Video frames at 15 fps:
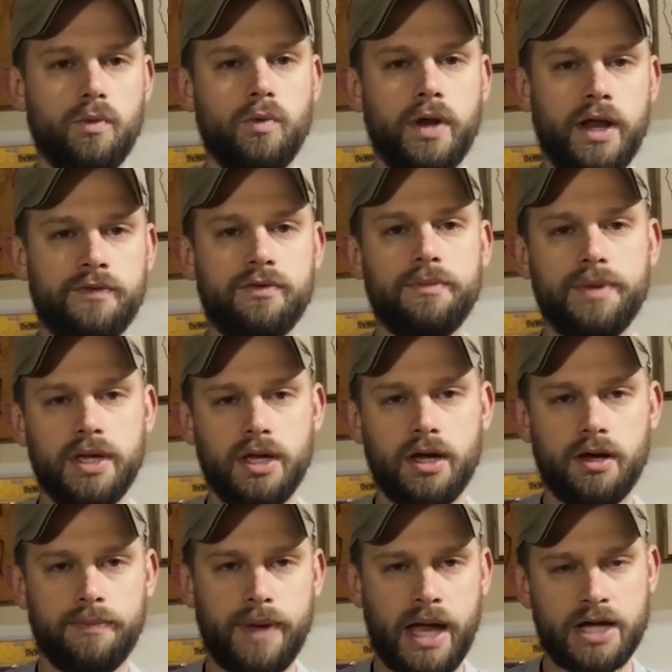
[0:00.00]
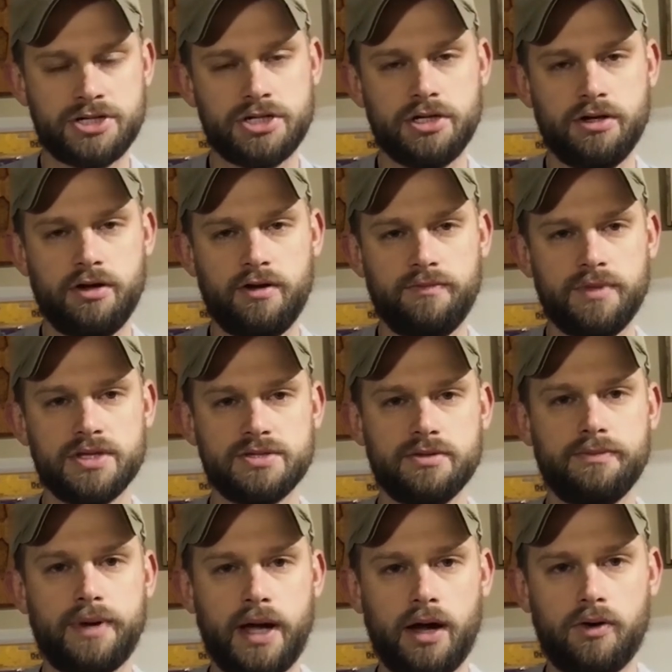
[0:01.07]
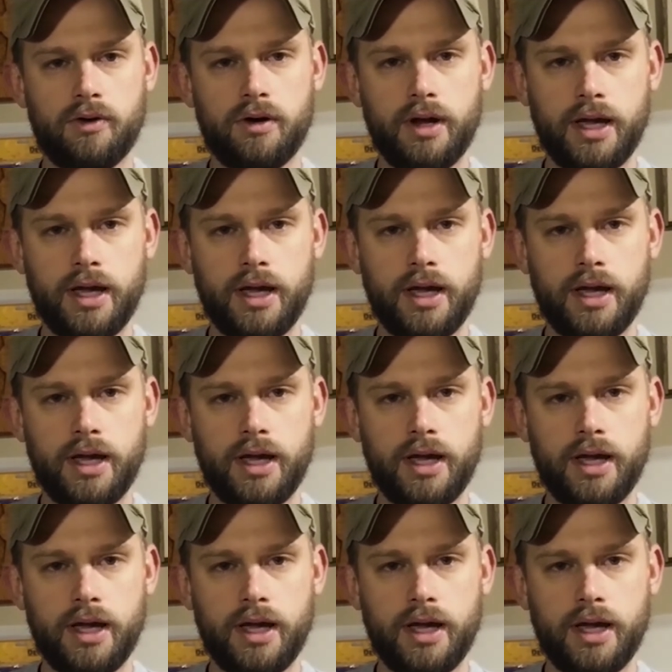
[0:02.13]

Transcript: would ever be a bastion of Muslim power,